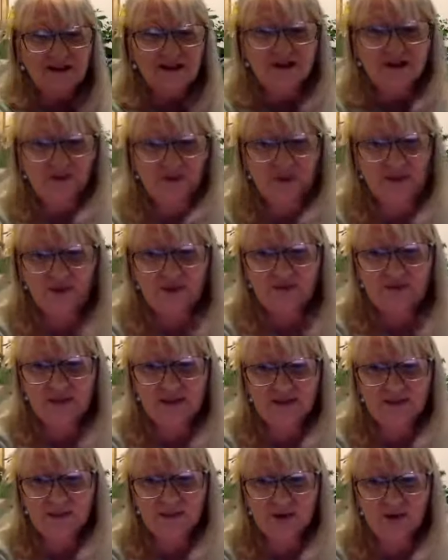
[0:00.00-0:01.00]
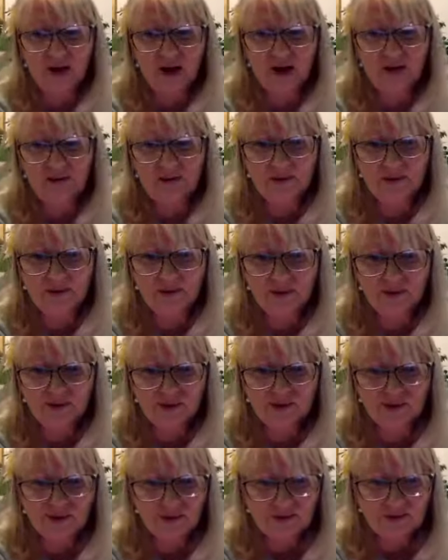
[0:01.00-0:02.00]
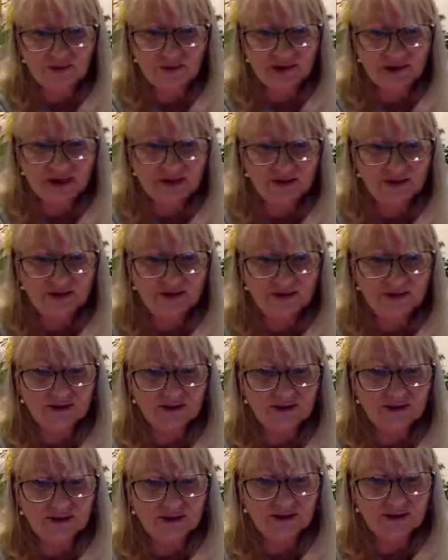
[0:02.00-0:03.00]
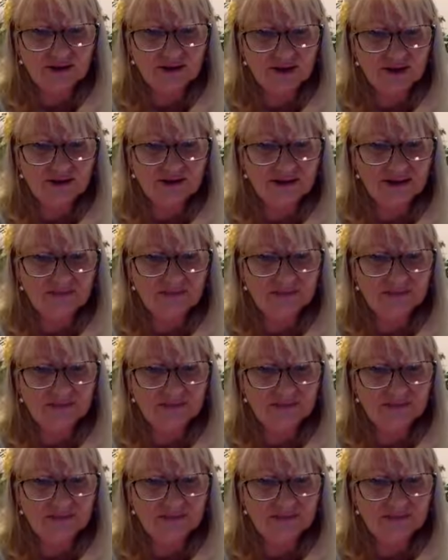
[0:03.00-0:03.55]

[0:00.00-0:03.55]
But on Facebook Live, I'm not sure how to do screen sharing.